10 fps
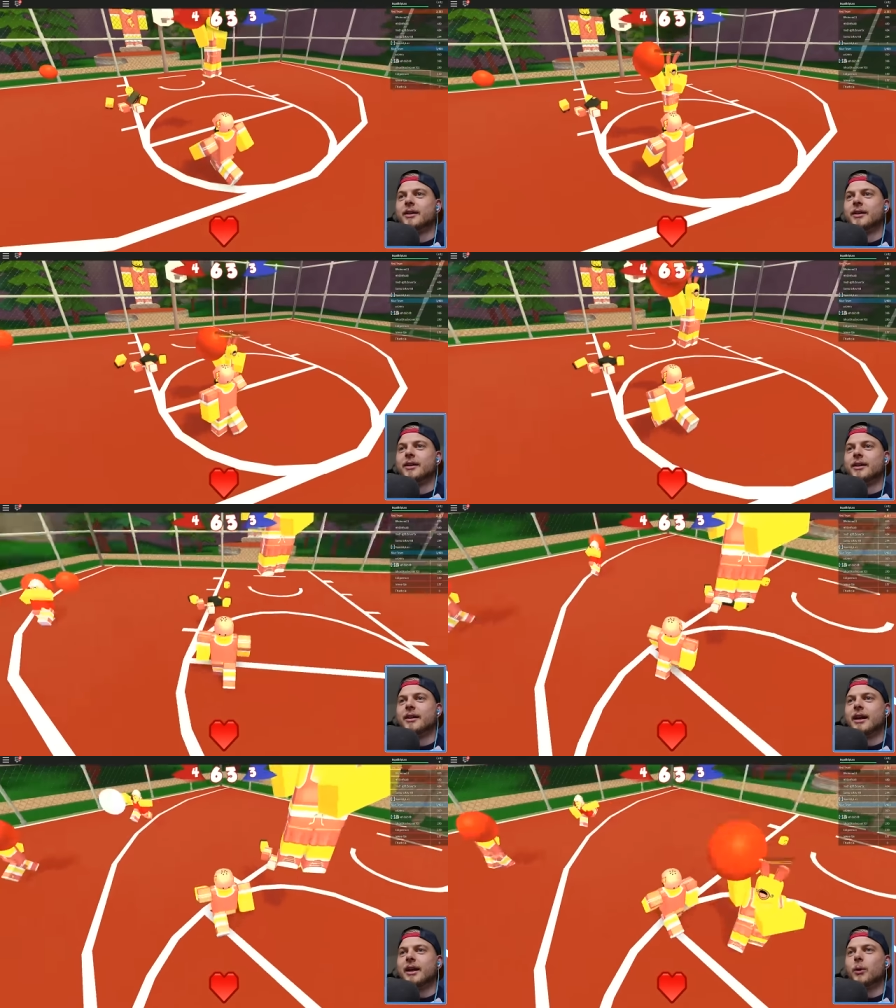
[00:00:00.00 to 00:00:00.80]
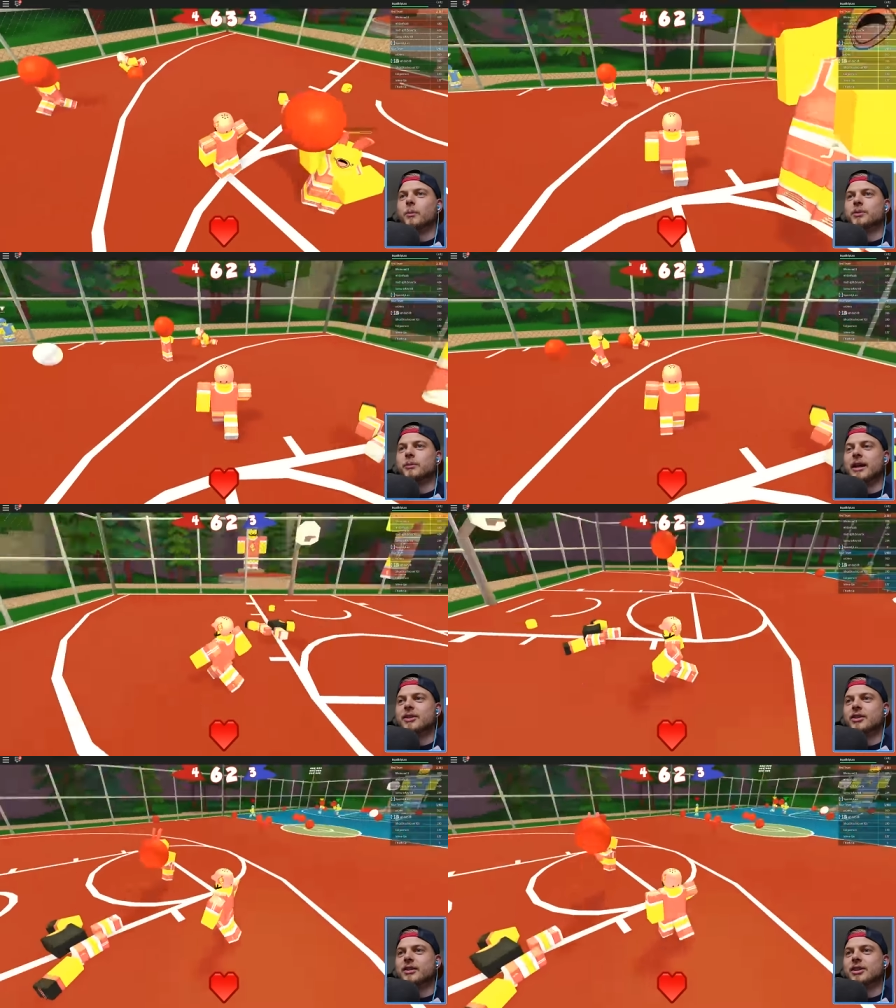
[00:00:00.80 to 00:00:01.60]
Oh, uh, some guy
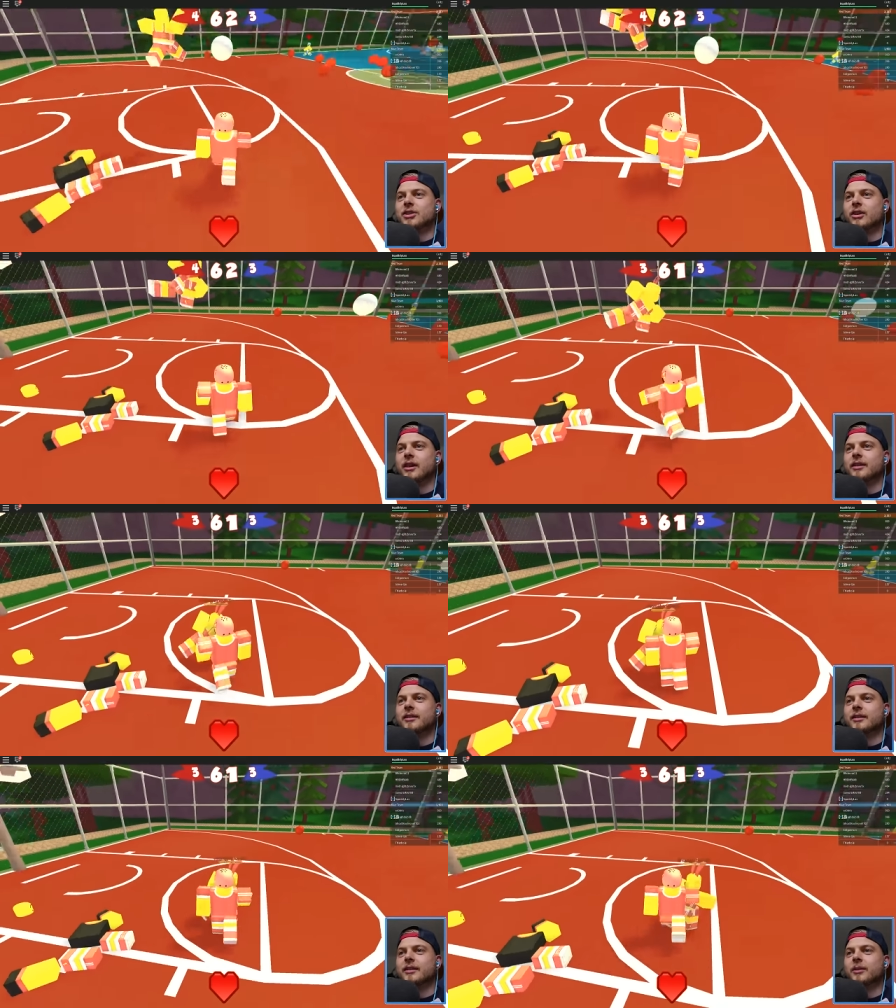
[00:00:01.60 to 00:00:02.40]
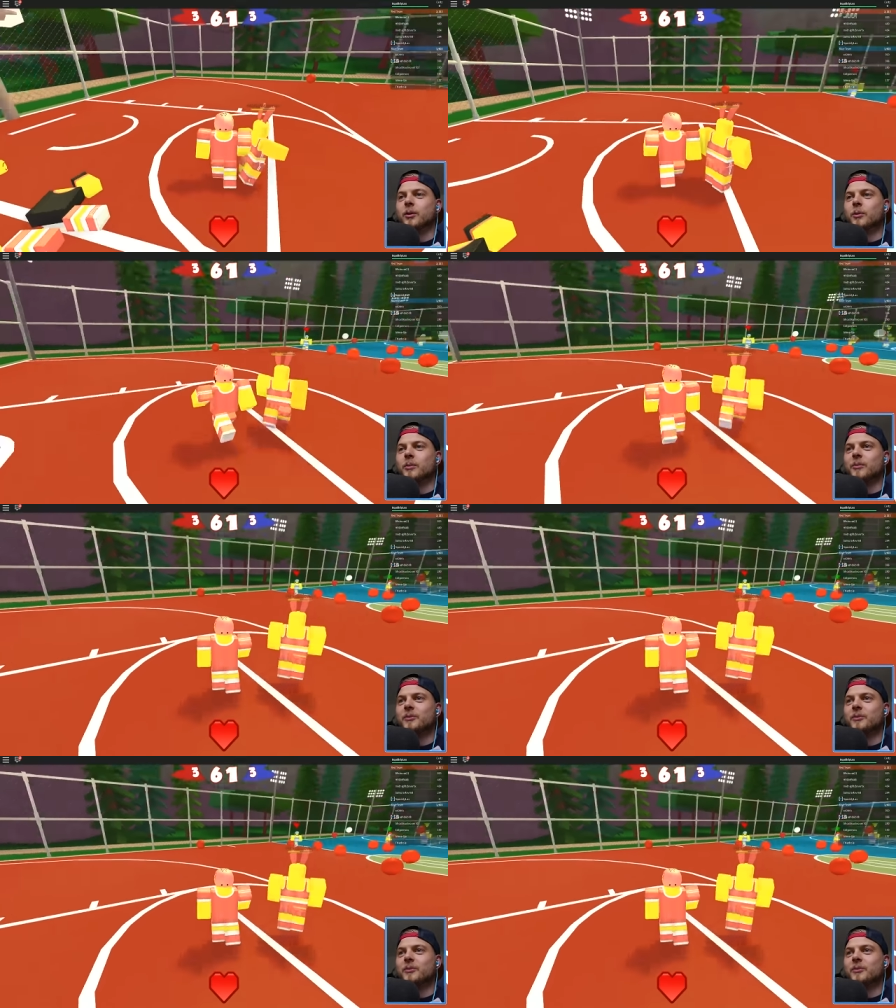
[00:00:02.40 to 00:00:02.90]
just got destroyed. Oh.